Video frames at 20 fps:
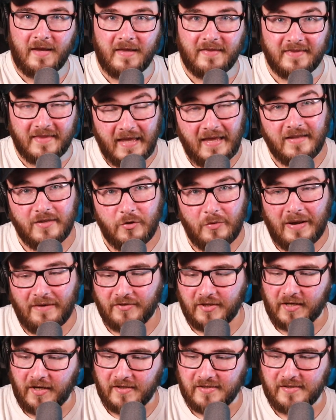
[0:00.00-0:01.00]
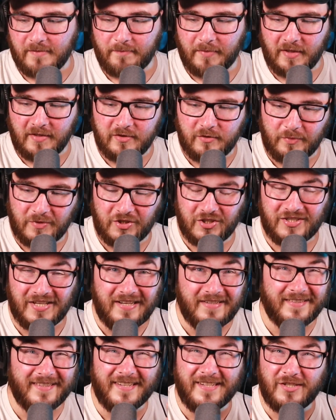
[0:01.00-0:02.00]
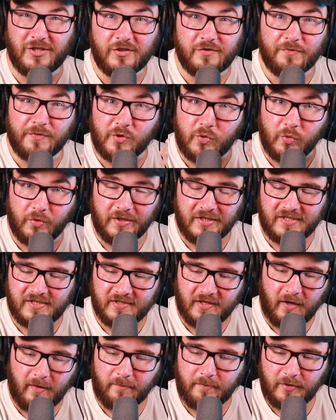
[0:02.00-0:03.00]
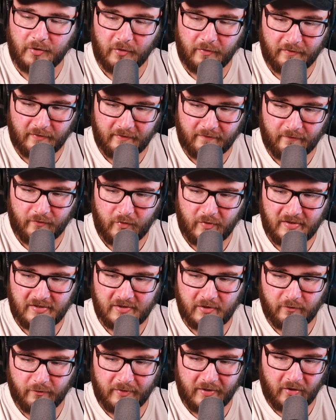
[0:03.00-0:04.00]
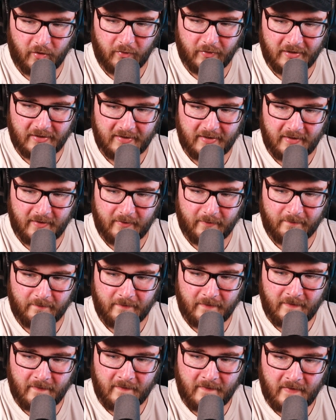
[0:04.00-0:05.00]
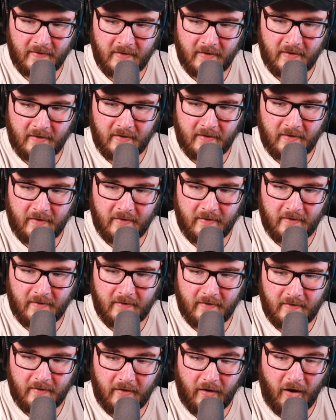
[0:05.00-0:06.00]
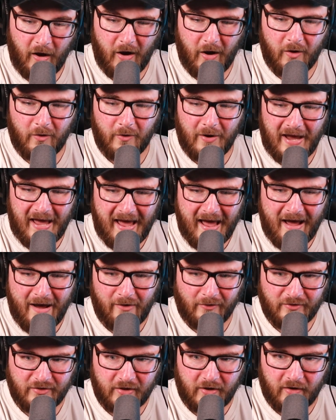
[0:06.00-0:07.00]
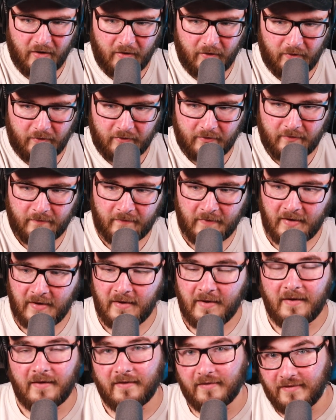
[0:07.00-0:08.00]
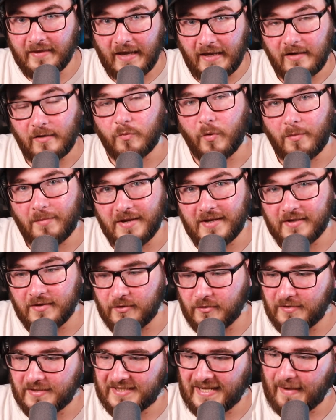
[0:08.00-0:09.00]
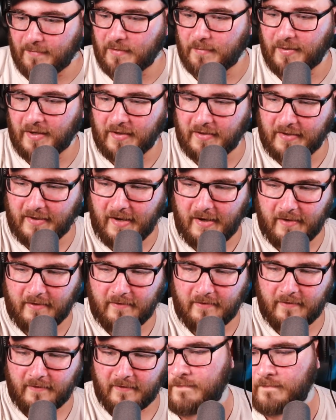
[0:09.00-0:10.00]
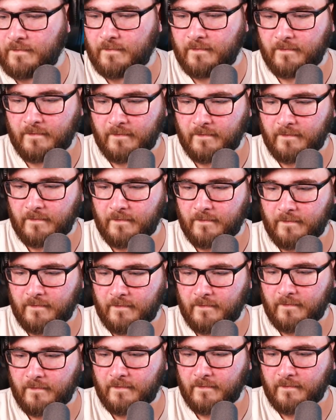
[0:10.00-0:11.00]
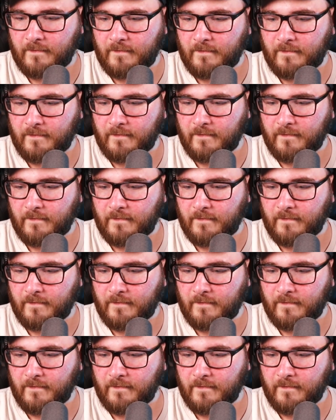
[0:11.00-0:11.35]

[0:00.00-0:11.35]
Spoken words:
Then you have the custom buttons, which essentially just record a sample of your voice. So if we hold it down, oh, hell no. Then what we can do is tap the button again. Oh, hell no.